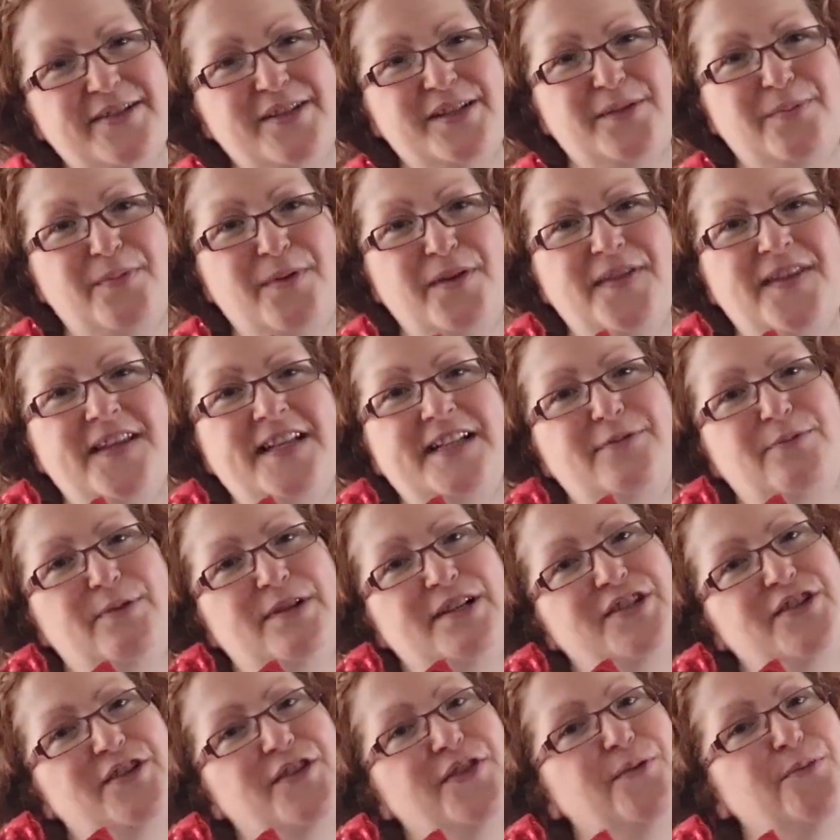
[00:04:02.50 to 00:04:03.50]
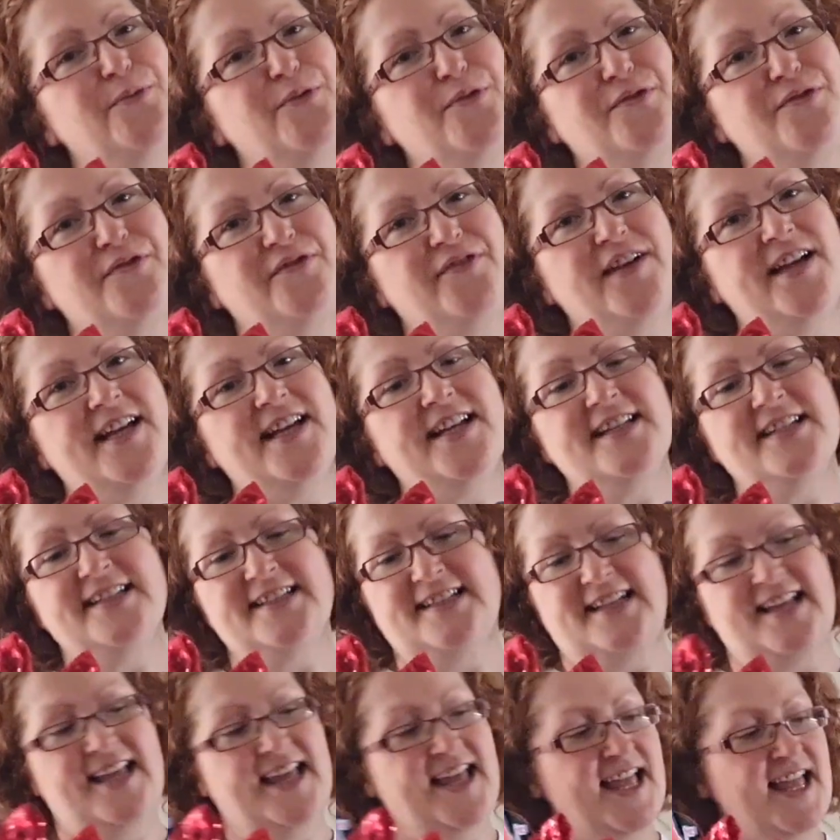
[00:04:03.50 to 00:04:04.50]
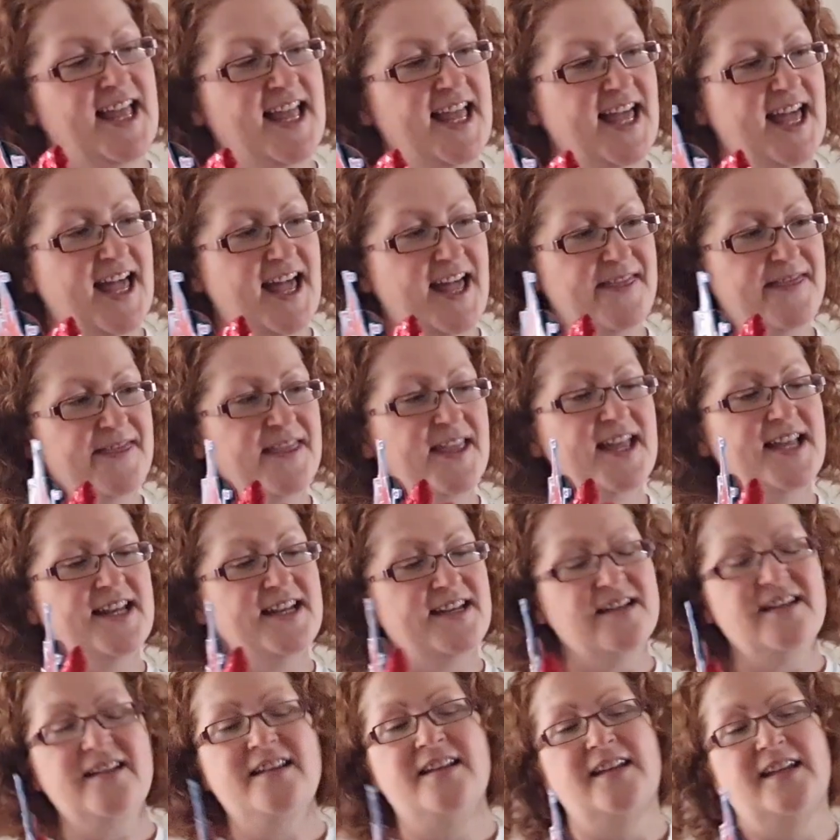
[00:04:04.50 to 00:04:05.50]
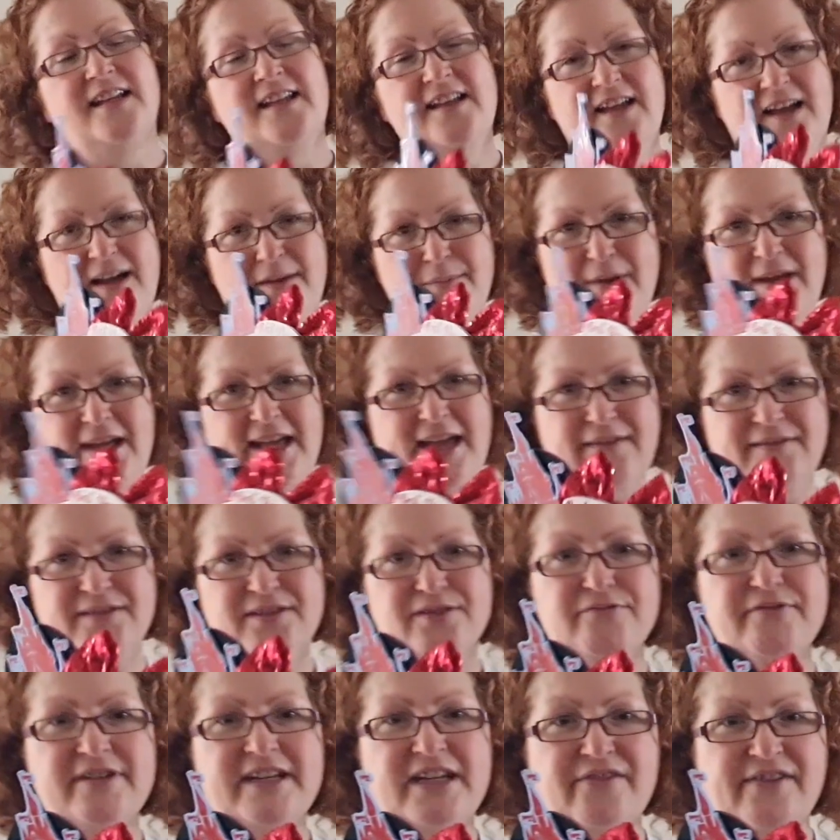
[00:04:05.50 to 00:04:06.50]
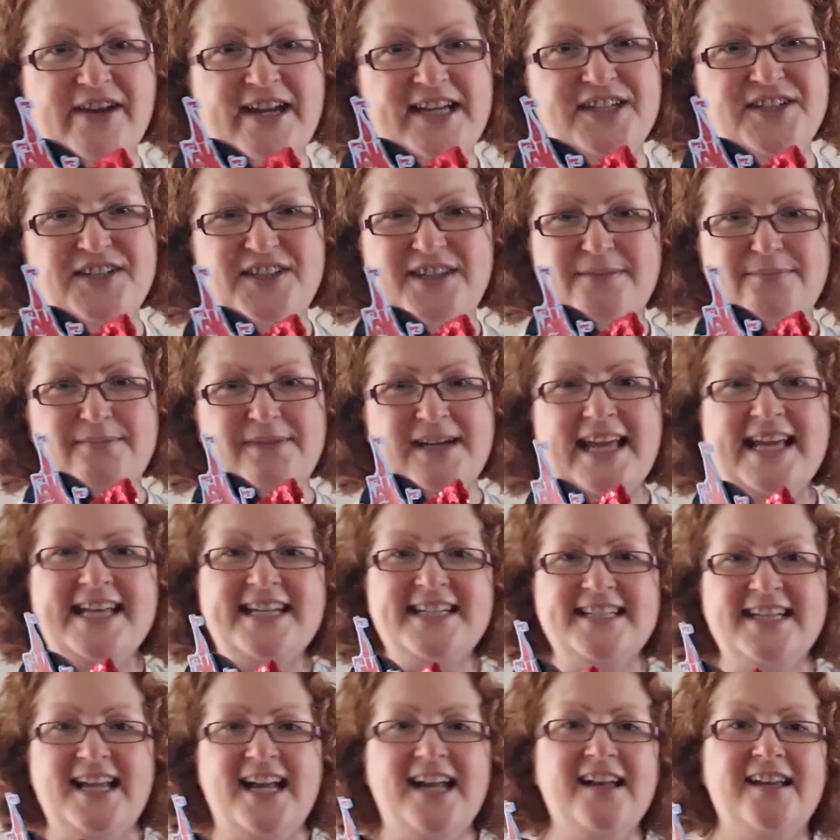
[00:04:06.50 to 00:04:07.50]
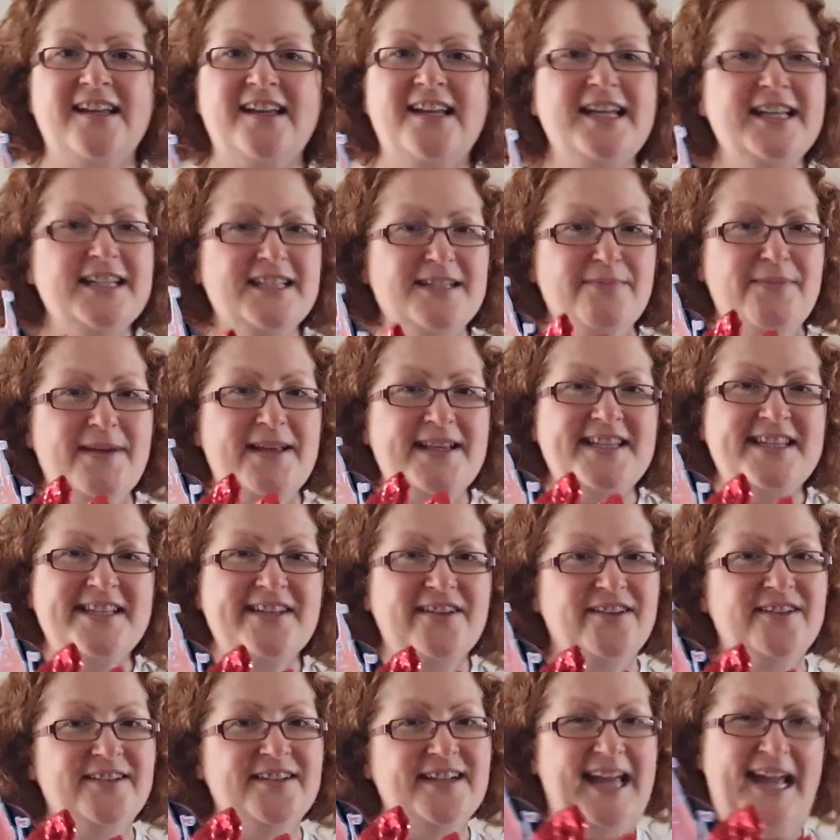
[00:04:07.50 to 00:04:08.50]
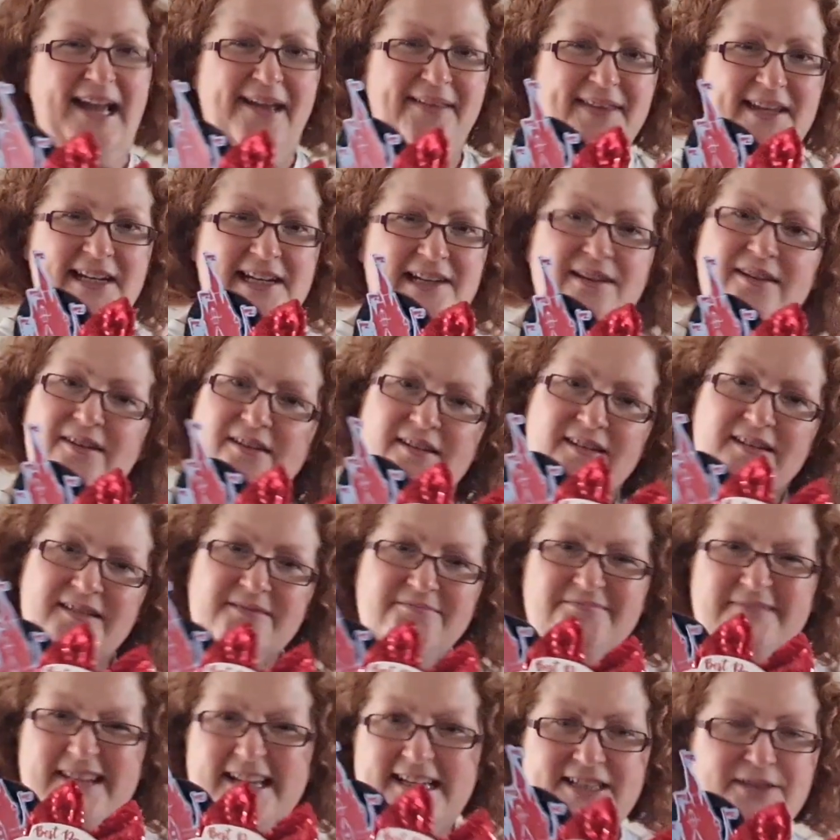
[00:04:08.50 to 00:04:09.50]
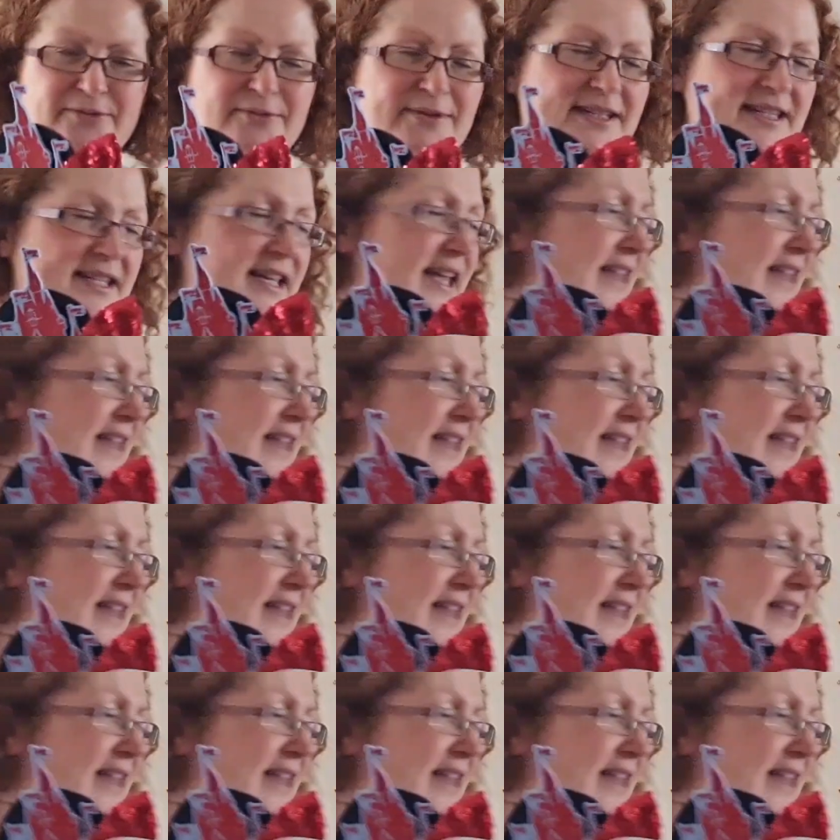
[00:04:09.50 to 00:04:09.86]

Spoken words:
going to put these ones on the wall first, and then I might have to rearrange them later, depending on how they look next to each